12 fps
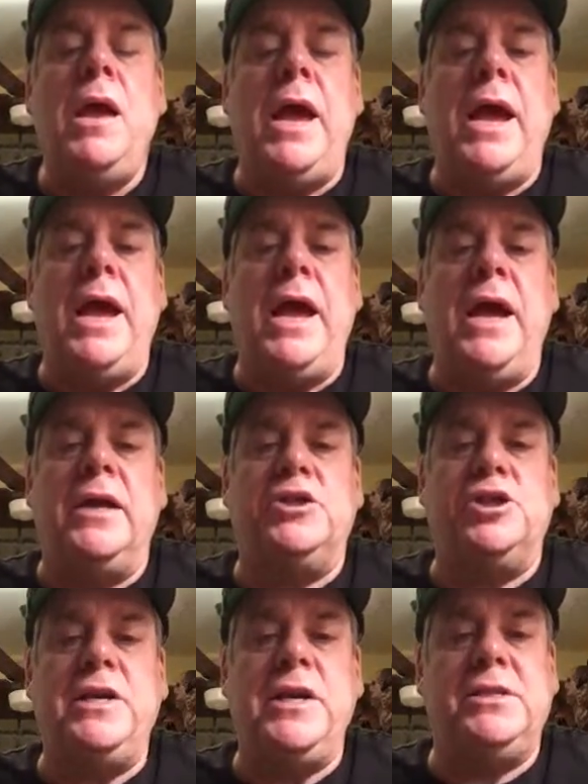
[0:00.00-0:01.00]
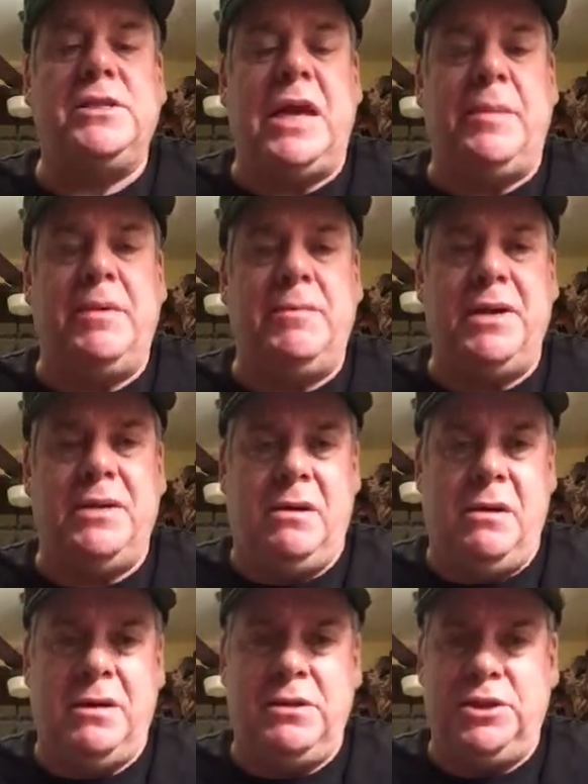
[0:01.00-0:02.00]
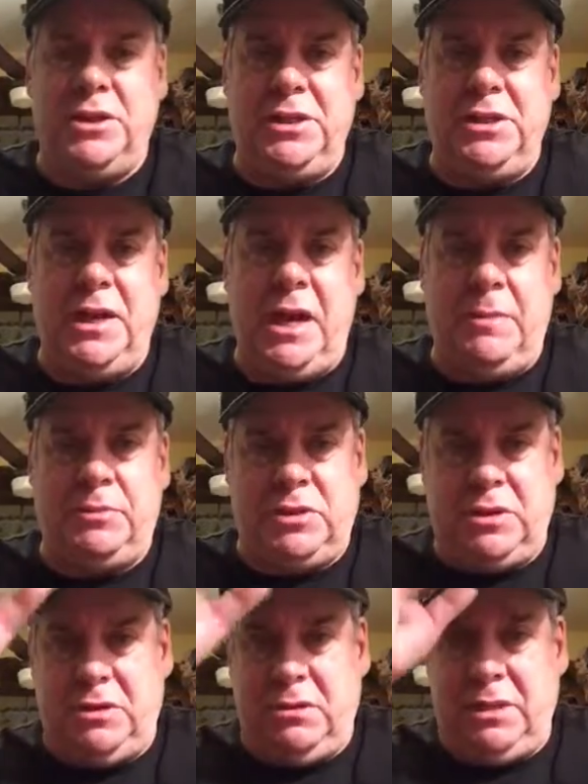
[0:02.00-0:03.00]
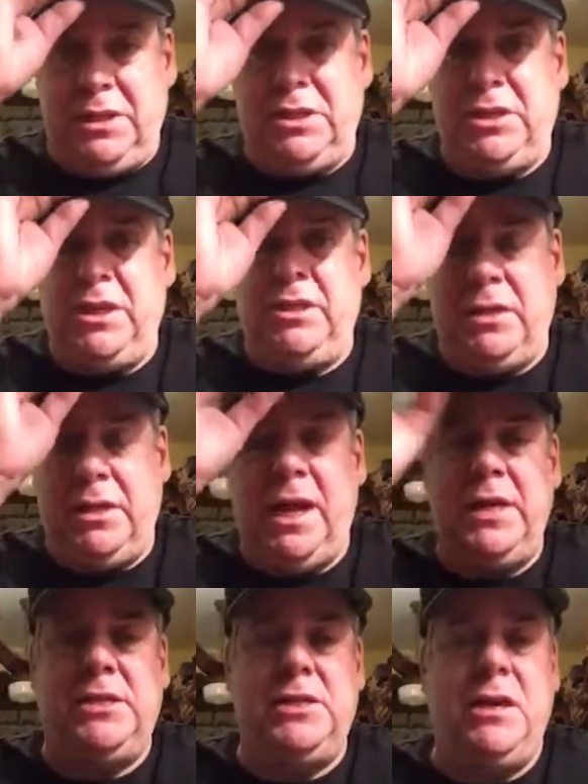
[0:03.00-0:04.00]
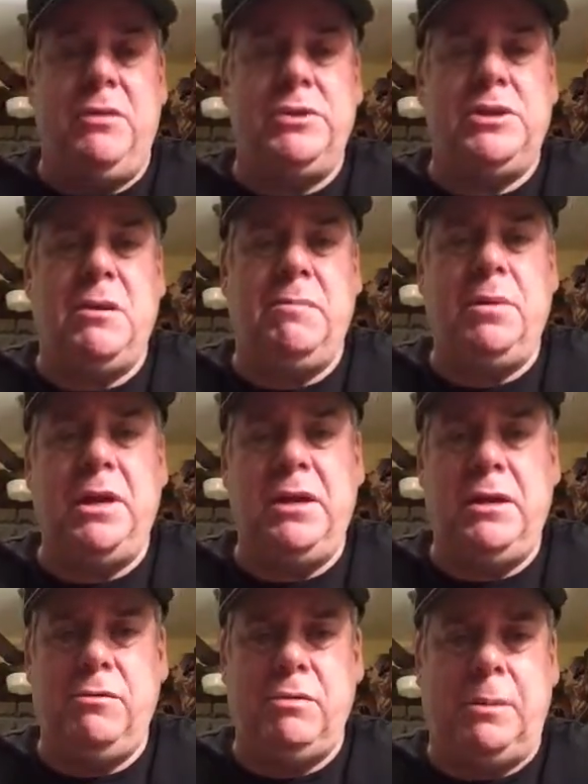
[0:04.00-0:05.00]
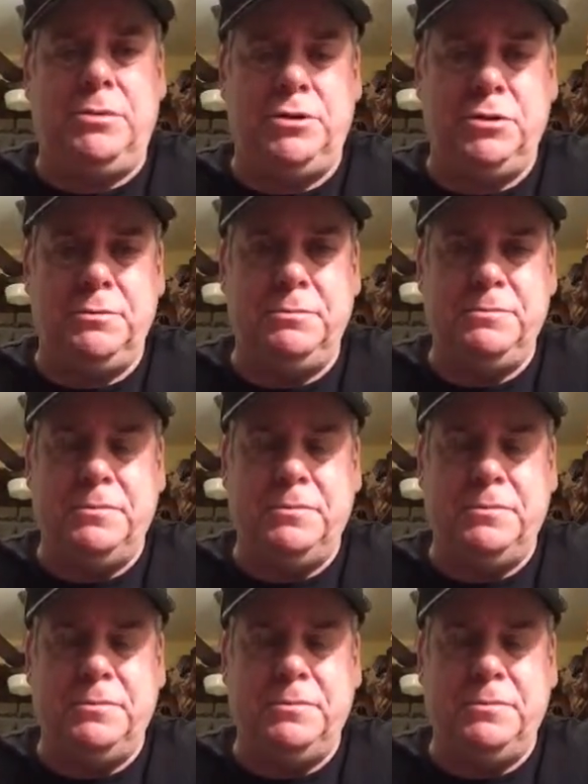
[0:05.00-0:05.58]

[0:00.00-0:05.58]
And she examined my dog, and she absolutely said the ACL was completely ruptured.